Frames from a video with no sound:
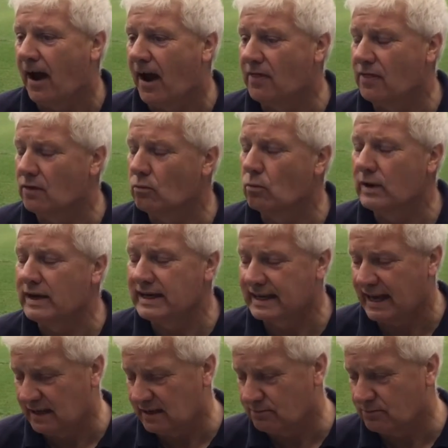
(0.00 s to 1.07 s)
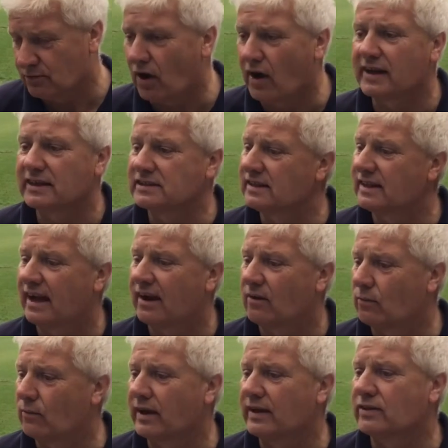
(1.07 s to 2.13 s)
and the weekend prior to that
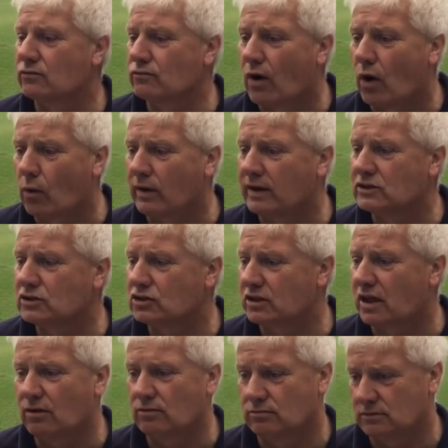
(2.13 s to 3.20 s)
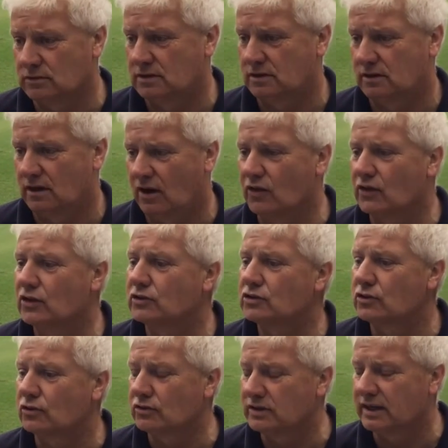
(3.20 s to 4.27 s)
we had the Rolling Stones on the
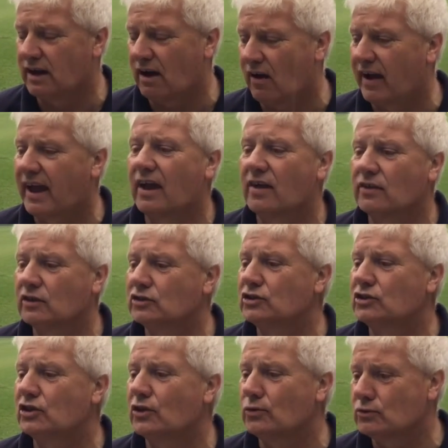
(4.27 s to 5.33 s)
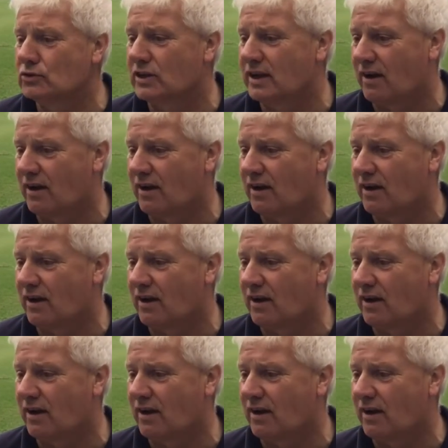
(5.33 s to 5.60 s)
Sunday night and the Tuesday